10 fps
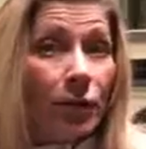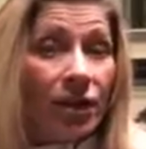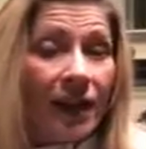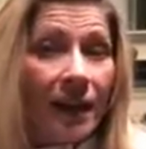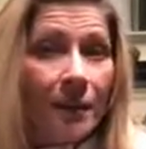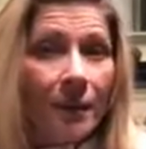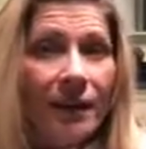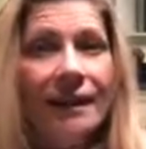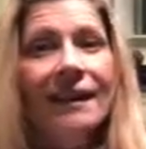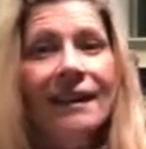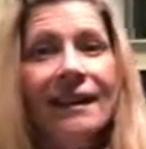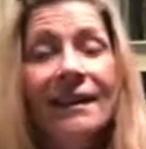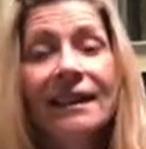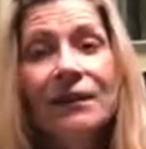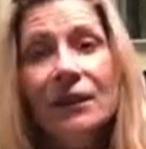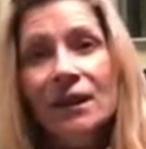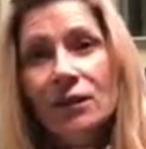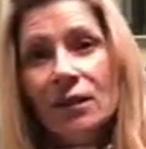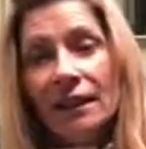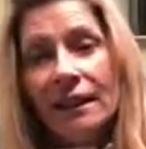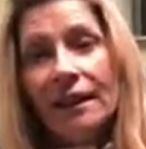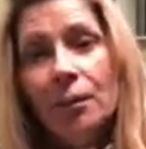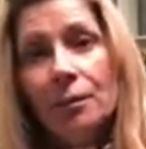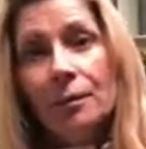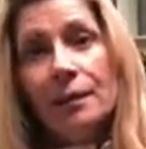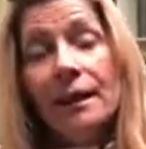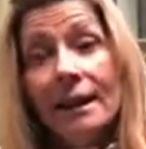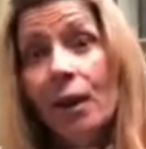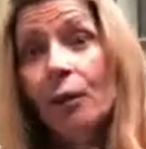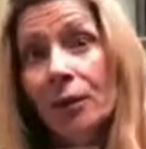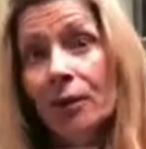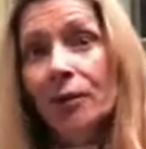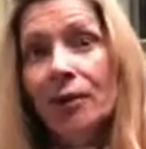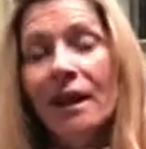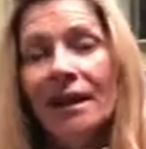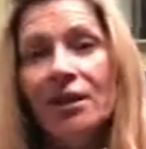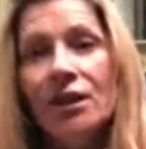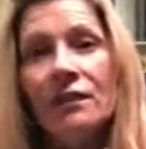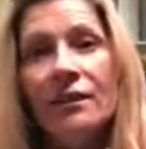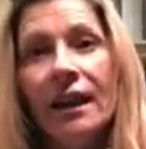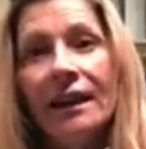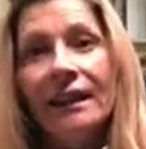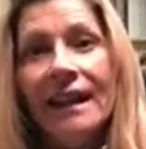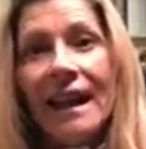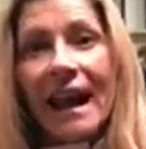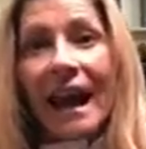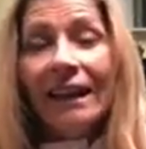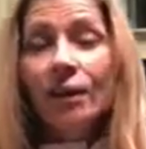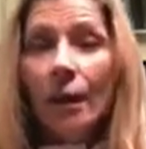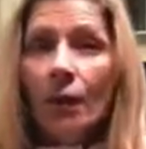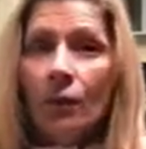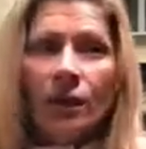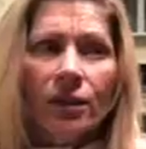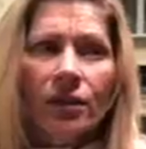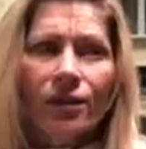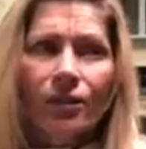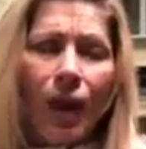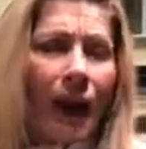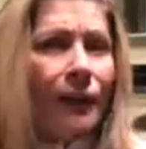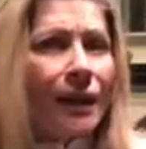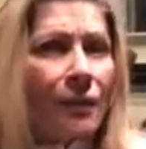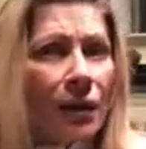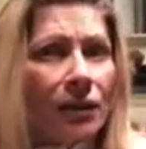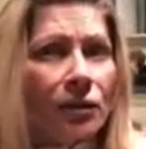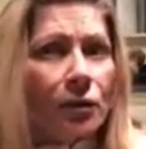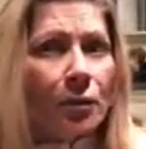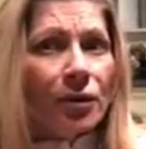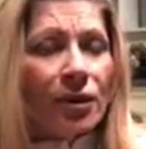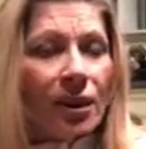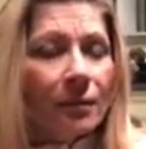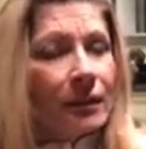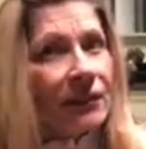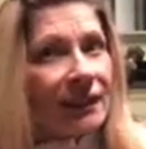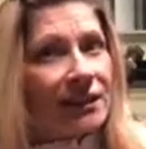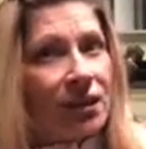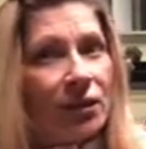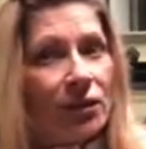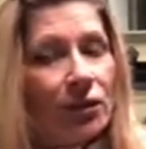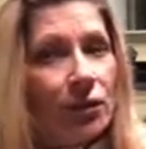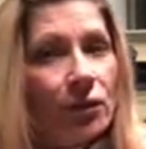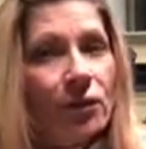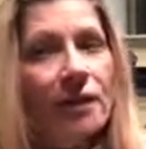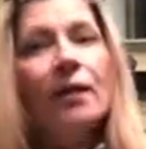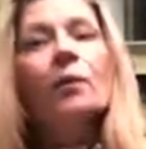push-up, this video is going to help you achieve that. And you might wonder, why would I want to do a push-up if that's not your goal?